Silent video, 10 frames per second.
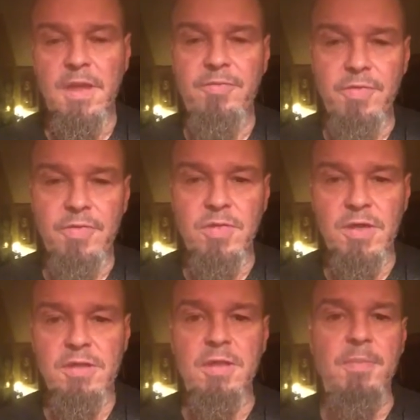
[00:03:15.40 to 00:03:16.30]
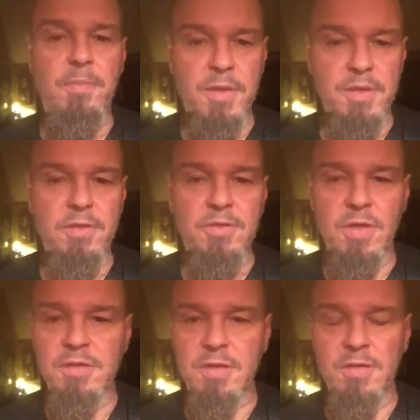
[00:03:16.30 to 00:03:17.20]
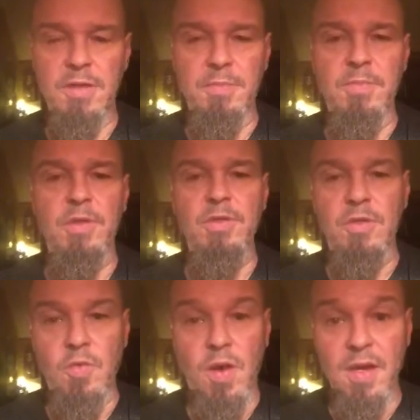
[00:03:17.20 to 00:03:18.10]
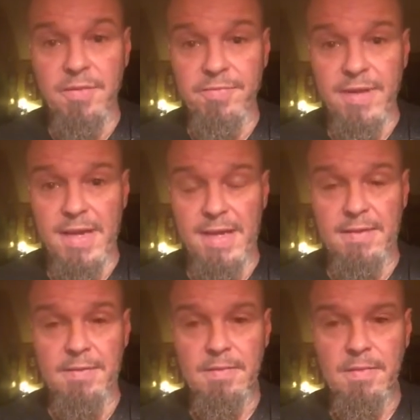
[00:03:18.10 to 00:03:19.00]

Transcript: If you trust and put your trust on him, you're qualified.